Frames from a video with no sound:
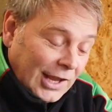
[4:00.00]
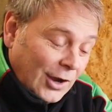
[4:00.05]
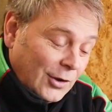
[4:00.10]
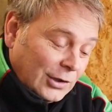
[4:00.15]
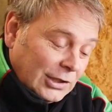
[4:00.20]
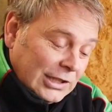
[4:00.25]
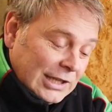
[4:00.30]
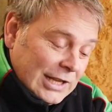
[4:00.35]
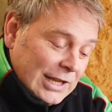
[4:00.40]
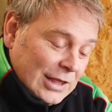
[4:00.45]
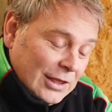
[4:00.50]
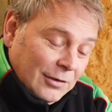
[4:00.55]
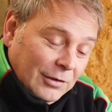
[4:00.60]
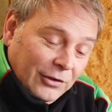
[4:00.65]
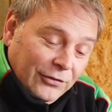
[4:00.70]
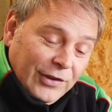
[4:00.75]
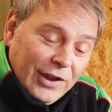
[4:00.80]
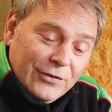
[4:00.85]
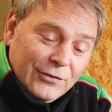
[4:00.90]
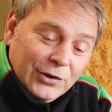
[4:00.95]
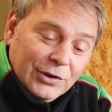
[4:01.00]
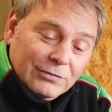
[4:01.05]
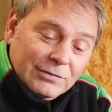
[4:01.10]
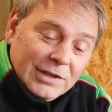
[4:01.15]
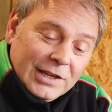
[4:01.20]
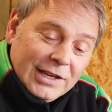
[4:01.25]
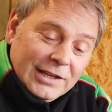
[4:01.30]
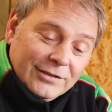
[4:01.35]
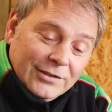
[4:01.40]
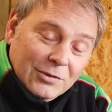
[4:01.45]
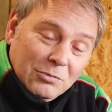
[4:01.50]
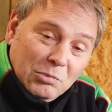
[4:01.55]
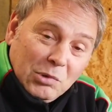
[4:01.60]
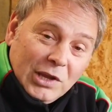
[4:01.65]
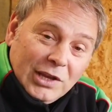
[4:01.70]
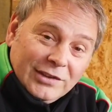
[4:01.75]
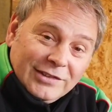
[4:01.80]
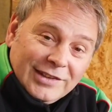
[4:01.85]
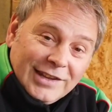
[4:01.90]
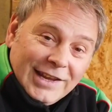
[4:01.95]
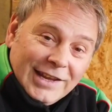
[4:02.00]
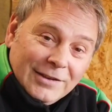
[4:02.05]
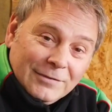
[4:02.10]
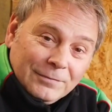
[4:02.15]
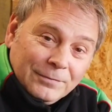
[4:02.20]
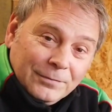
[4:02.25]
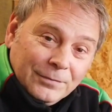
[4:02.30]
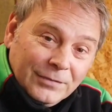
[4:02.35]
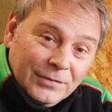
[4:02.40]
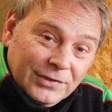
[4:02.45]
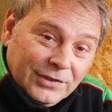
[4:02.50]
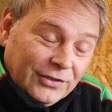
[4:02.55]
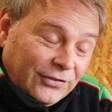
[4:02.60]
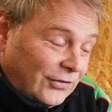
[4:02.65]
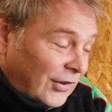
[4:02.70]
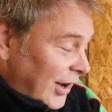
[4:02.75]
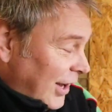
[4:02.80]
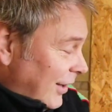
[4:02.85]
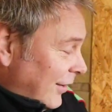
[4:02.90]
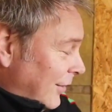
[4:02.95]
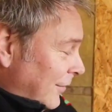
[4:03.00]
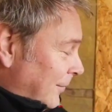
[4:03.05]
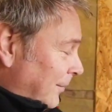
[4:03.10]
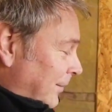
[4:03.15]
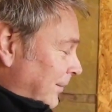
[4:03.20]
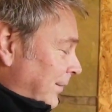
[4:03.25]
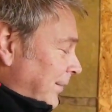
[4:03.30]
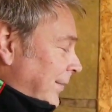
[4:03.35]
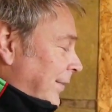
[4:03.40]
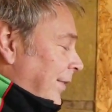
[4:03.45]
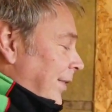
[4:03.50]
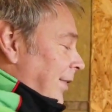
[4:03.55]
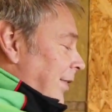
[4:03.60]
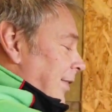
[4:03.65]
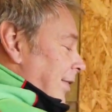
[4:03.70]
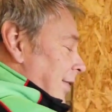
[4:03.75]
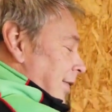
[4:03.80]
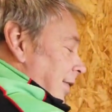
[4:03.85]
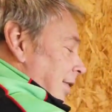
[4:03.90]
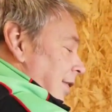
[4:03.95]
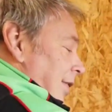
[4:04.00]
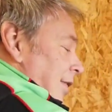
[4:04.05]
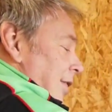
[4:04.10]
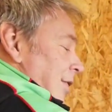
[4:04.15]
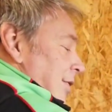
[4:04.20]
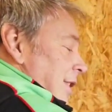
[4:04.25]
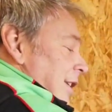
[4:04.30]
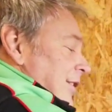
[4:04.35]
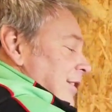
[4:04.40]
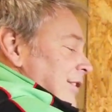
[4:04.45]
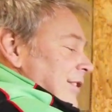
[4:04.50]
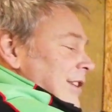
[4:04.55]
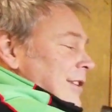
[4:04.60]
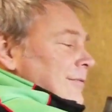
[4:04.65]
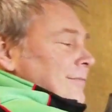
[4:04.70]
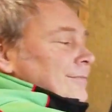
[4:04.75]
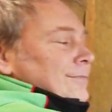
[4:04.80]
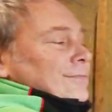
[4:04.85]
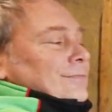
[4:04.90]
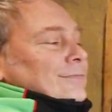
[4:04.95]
Now my favourite is the Bsa Defiant. This is it.